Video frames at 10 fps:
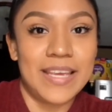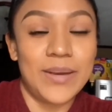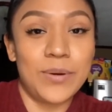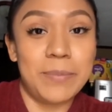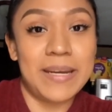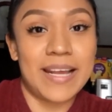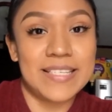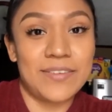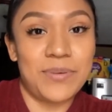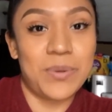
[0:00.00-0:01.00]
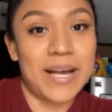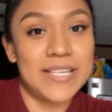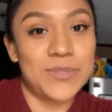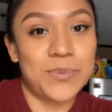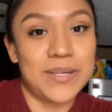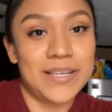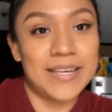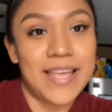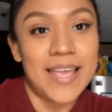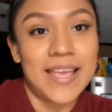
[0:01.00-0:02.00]
It would be nice if you guys
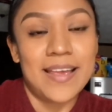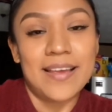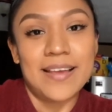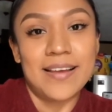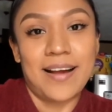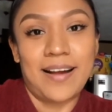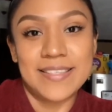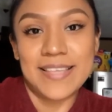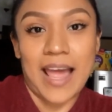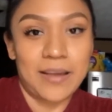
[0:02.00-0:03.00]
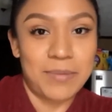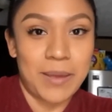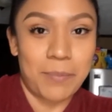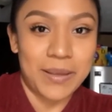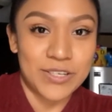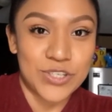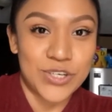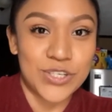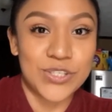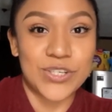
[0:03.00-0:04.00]
would tag me in
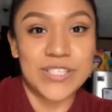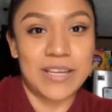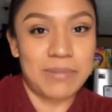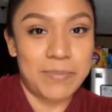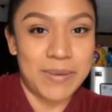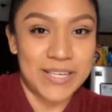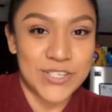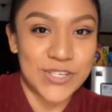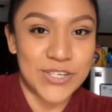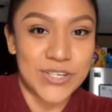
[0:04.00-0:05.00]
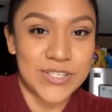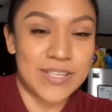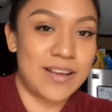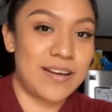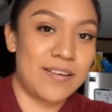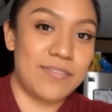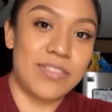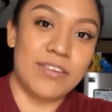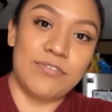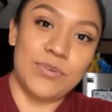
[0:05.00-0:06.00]
pictures or send me pictures of
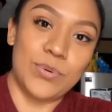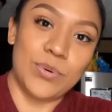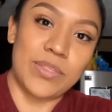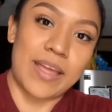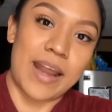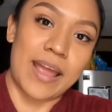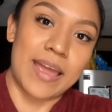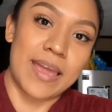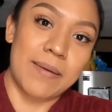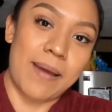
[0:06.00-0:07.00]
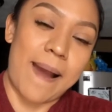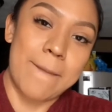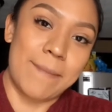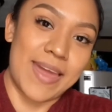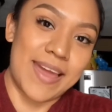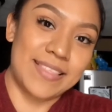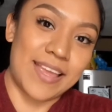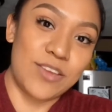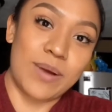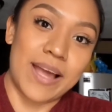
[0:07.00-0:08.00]
the food that I make
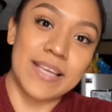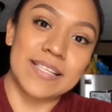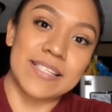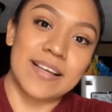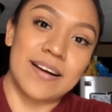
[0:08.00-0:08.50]
that you guys